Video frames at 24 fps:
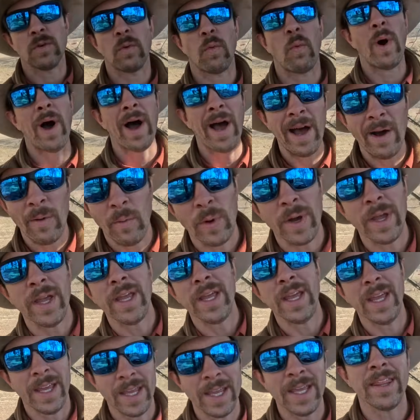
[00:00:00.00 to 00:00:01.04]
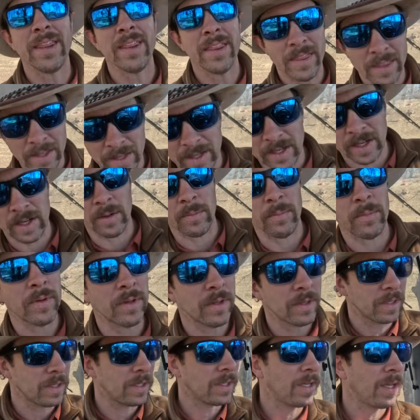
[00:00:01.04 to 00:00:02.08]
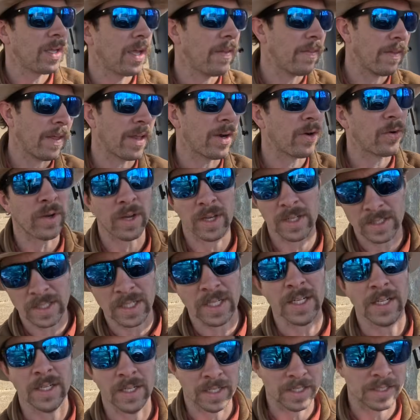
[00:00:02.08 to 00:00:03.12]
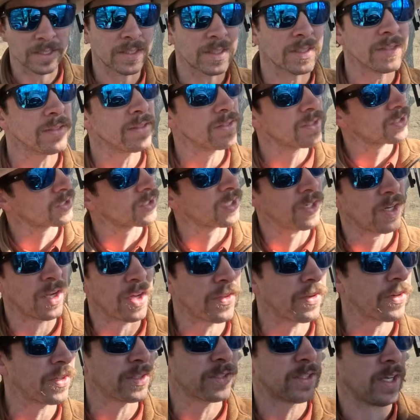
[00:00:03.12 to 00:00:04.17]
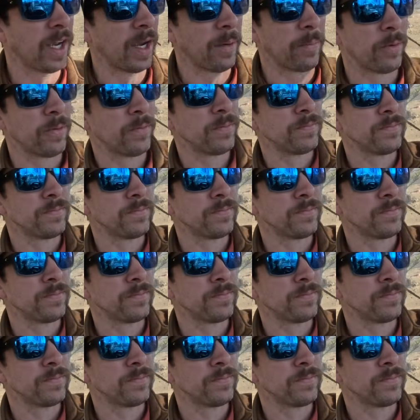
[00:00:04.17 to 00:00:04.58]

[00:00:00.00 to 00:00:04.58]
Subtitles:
Why we eat them and they don't get to eat us. Just another example.